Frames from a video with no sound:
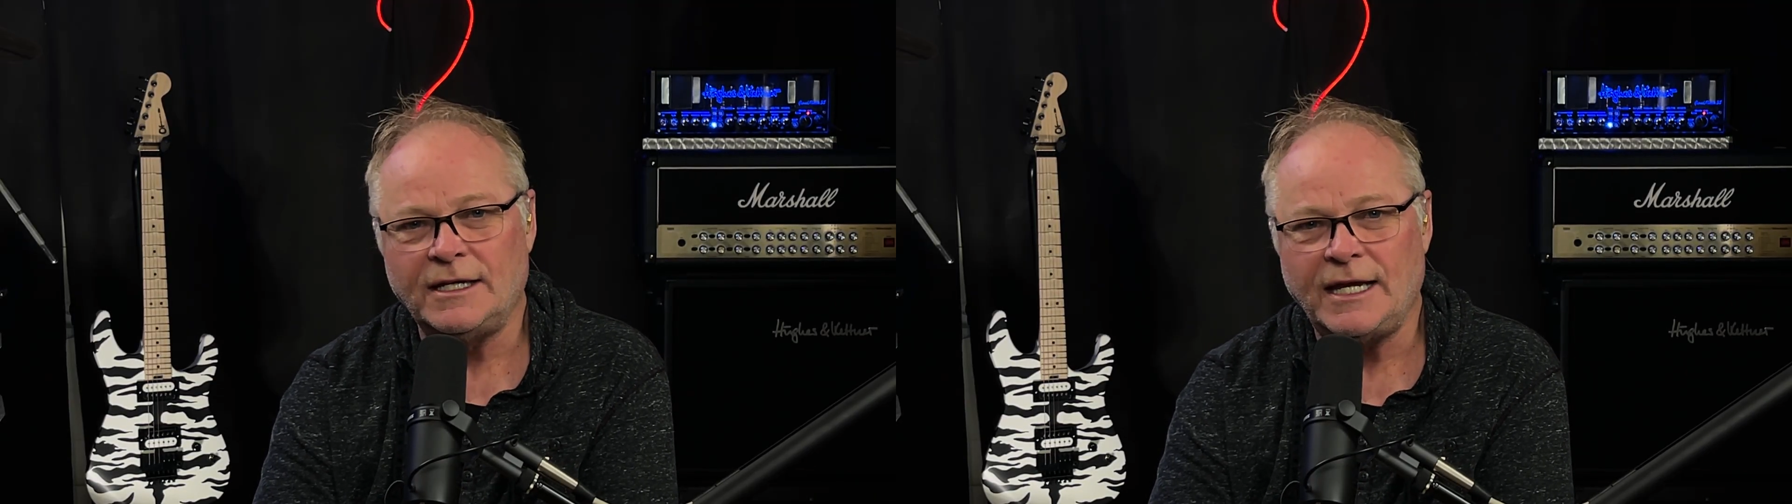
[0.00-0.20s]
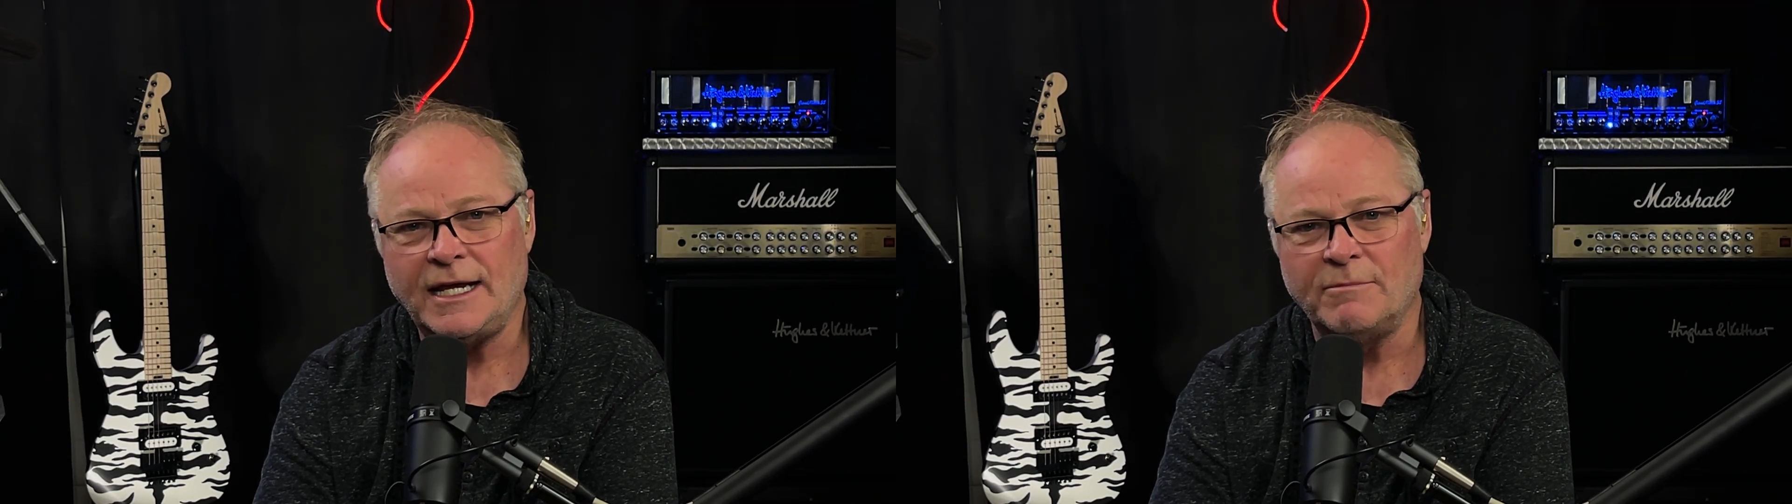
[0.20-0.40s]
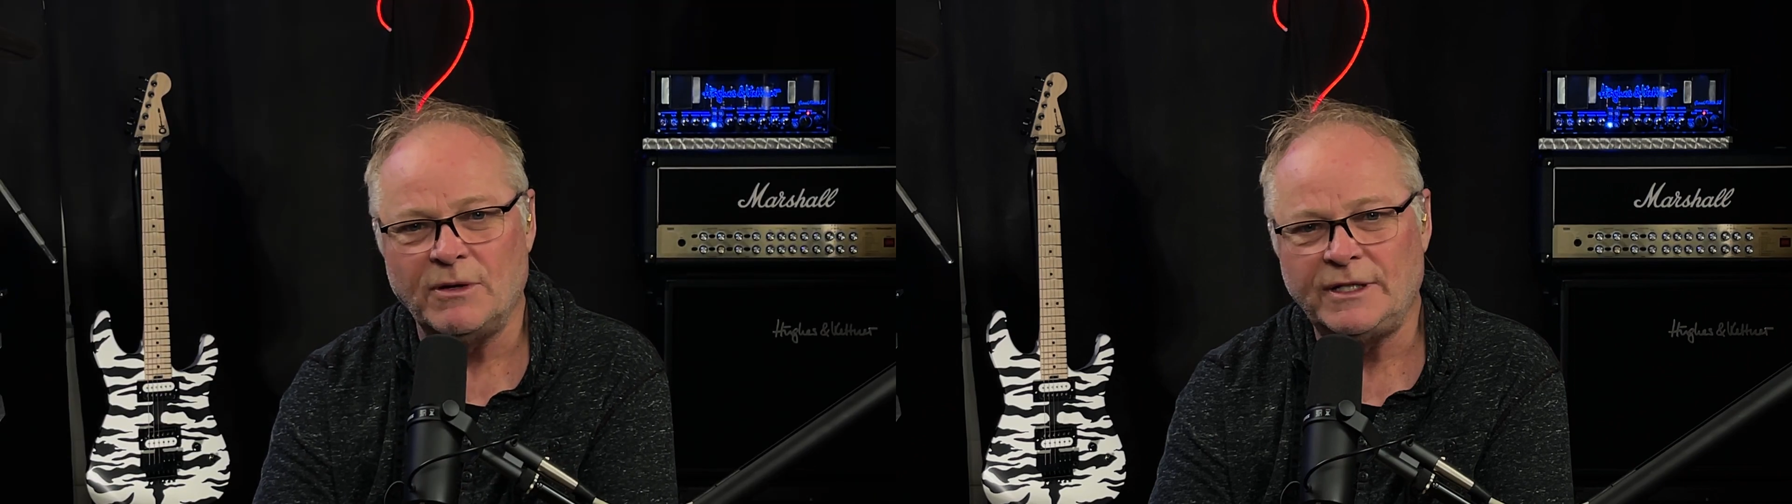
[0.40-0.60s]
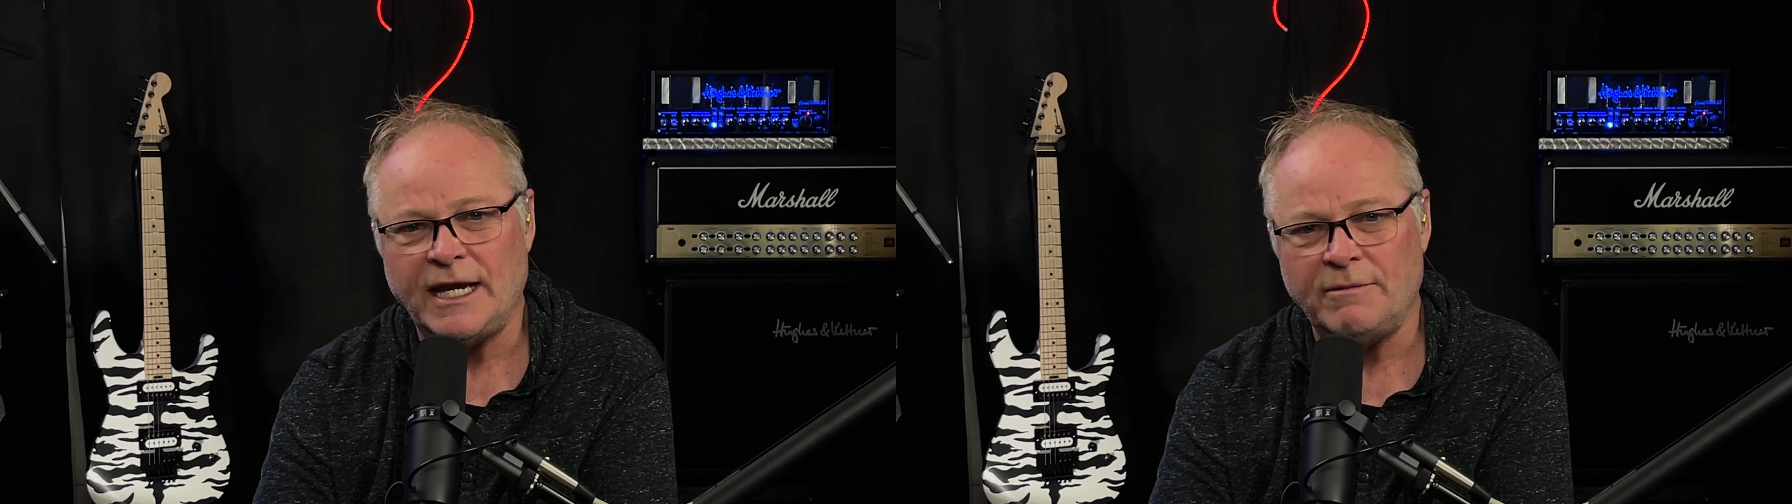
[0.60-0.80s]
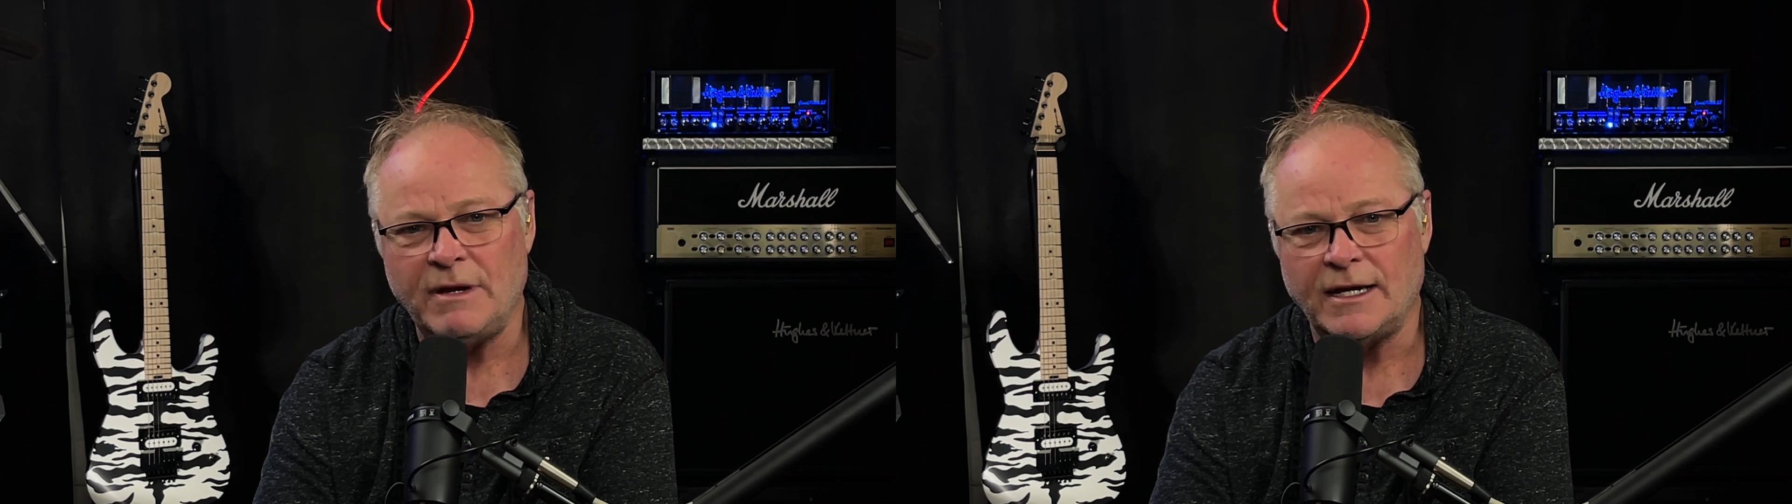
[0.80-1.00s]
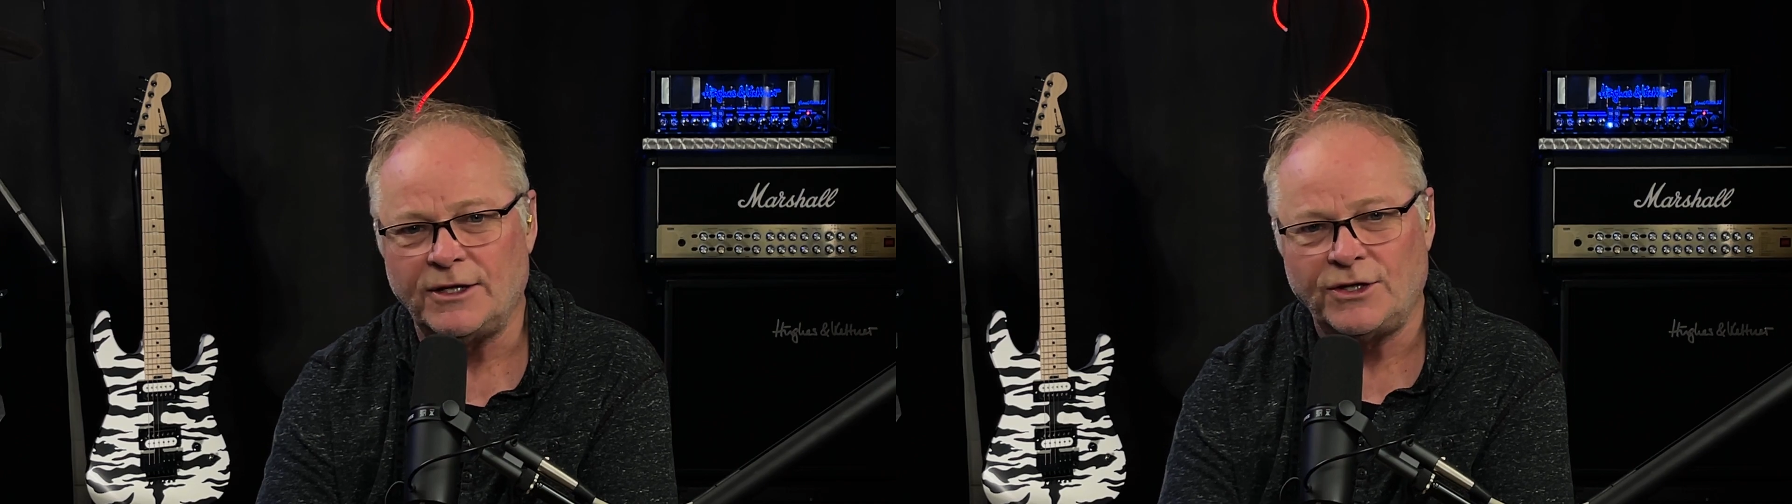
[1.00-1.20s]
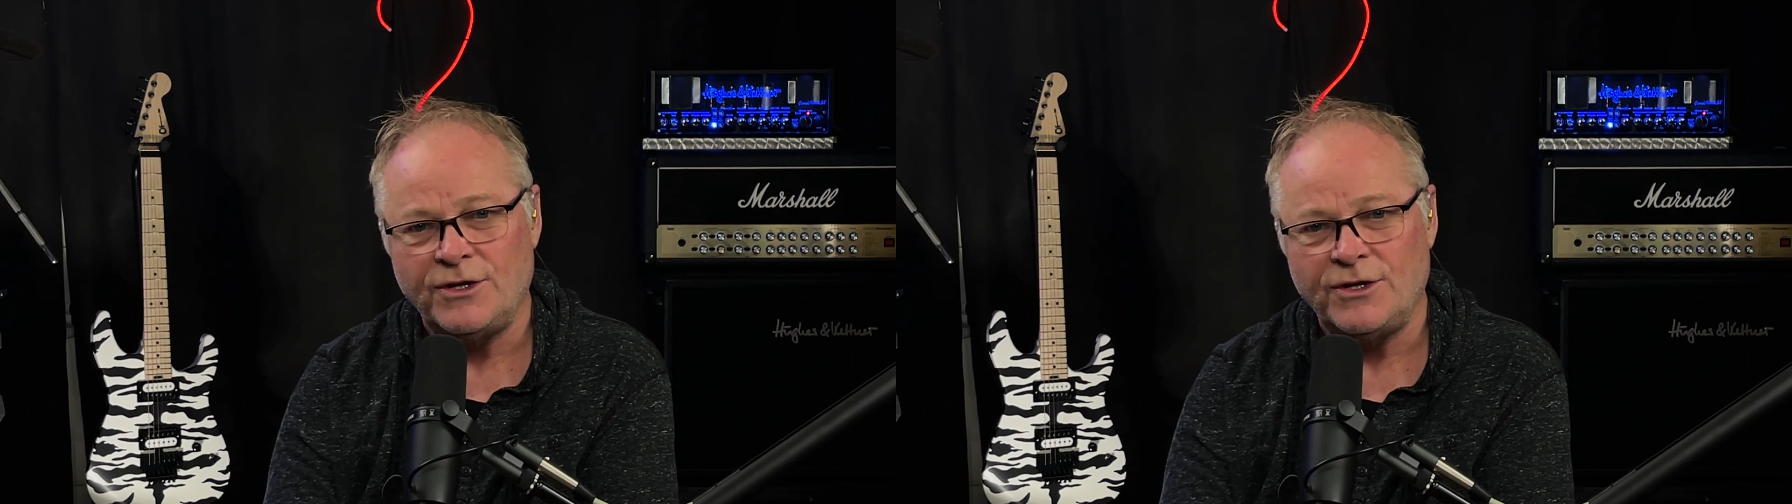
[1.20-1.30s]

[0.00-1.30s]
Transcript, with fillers: to take about 10 minutes.